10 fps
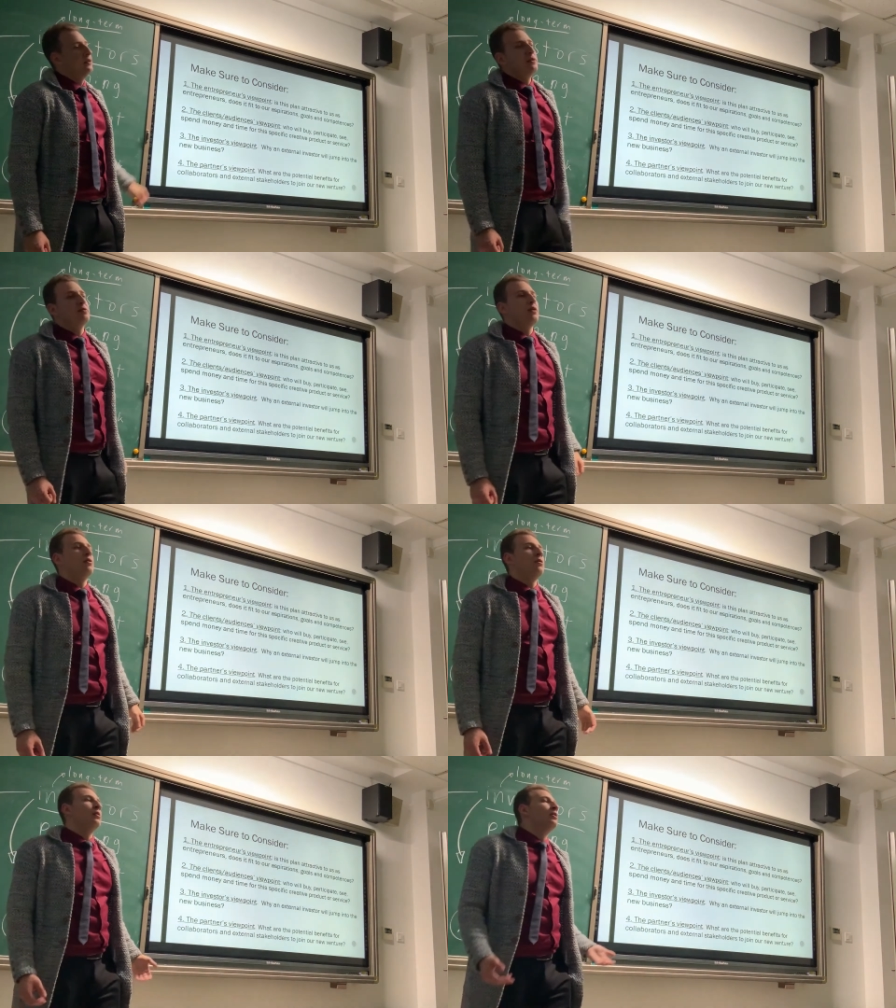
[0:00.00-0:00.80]

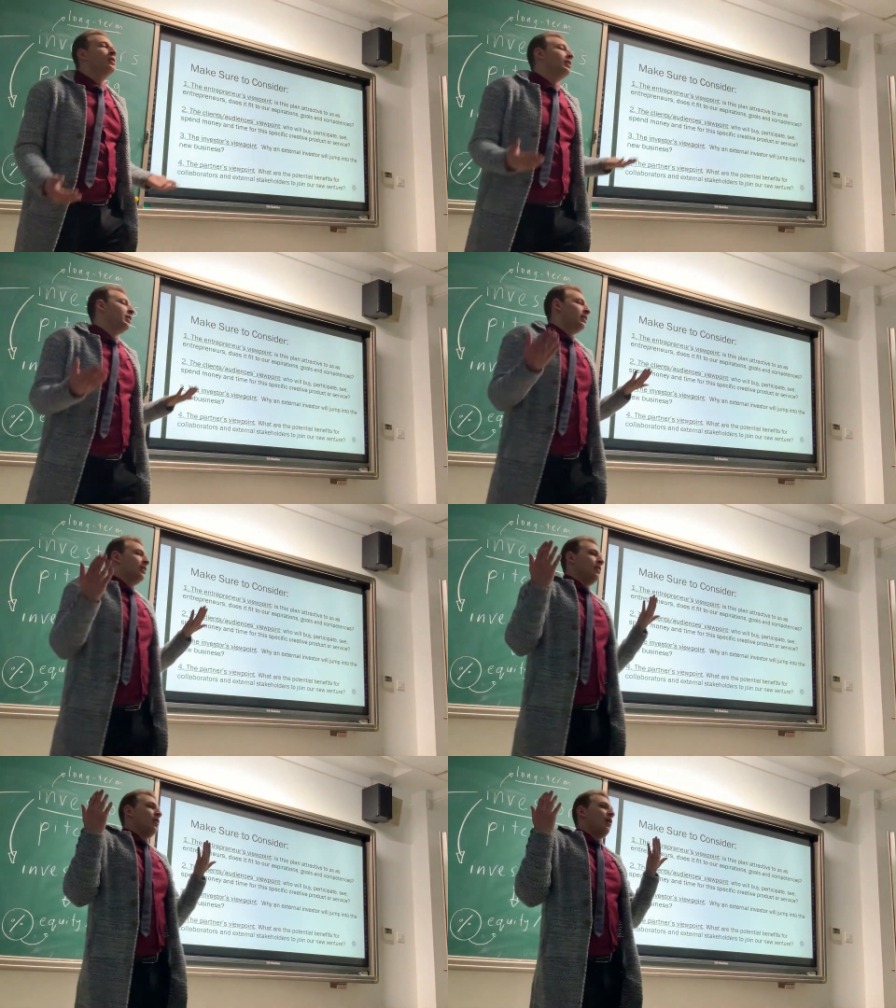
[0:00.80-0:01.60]
So
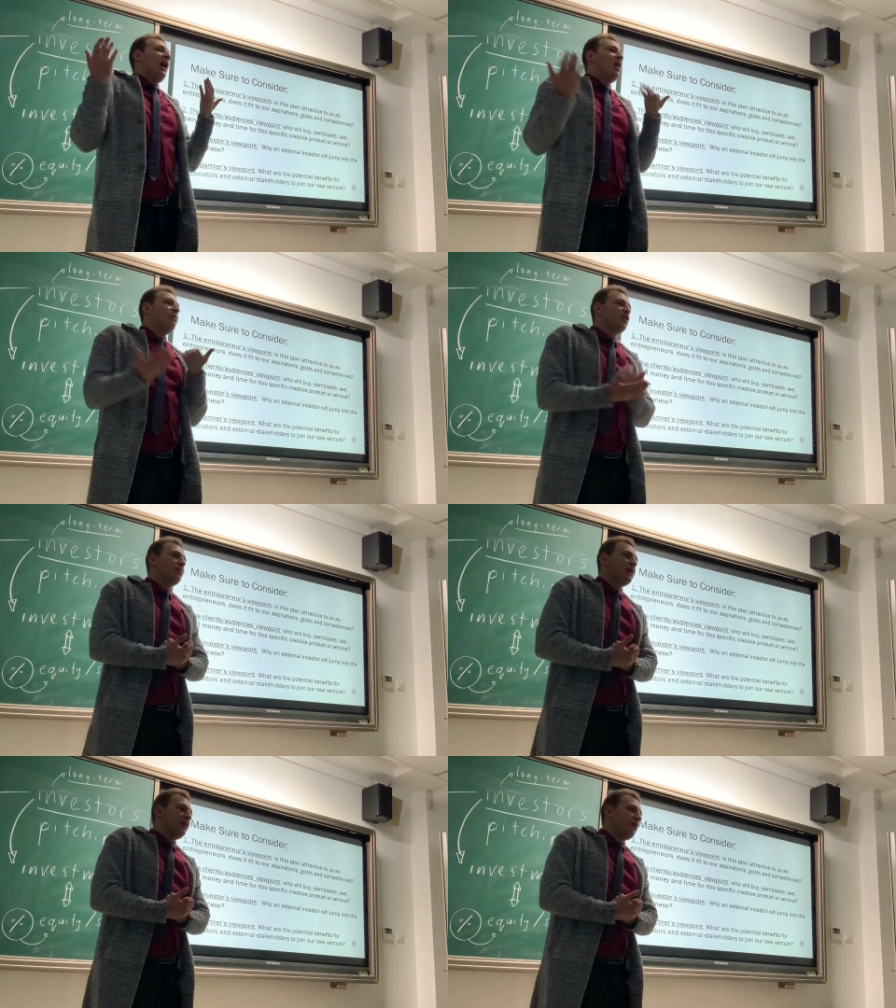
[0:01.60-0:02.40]
how
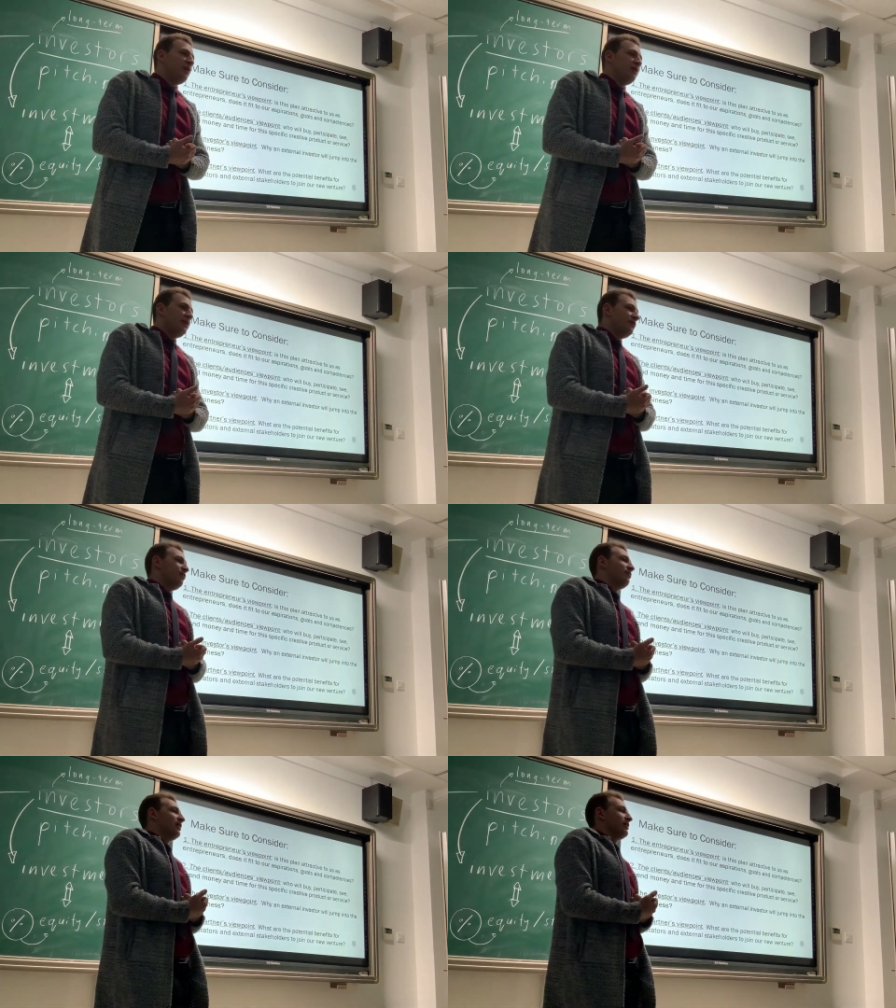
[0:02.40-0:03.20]
much money do they need
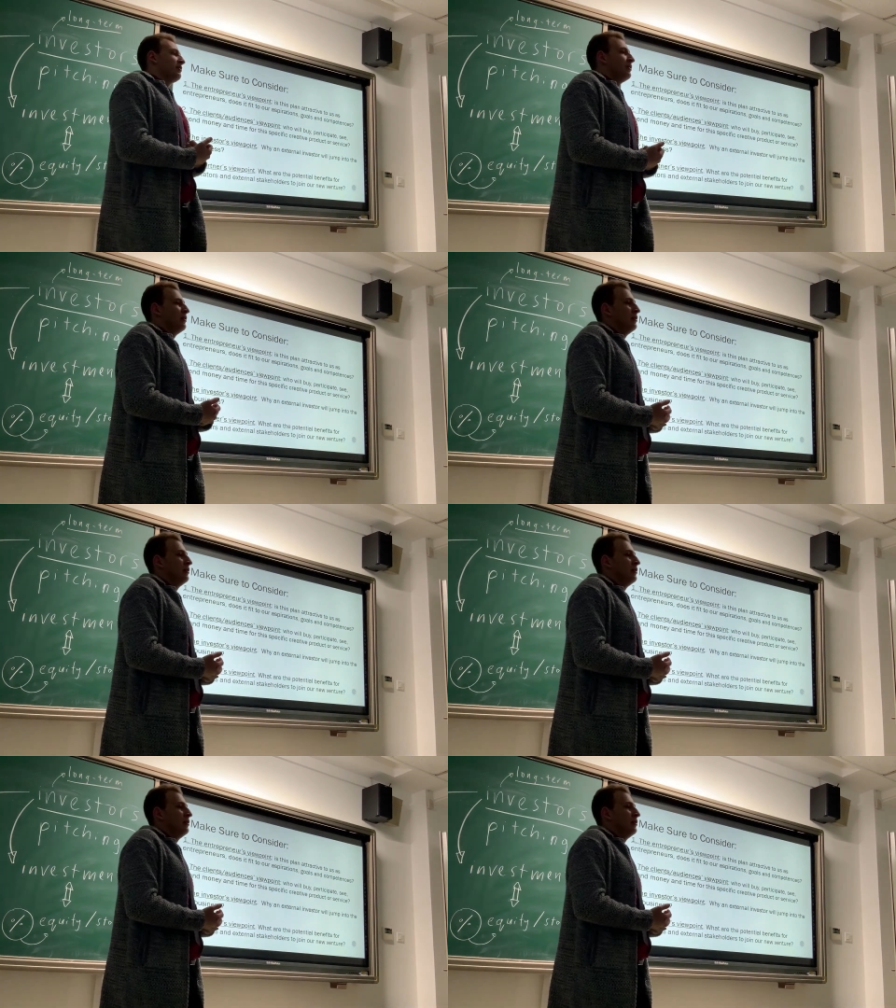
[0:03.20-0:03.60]
to invest?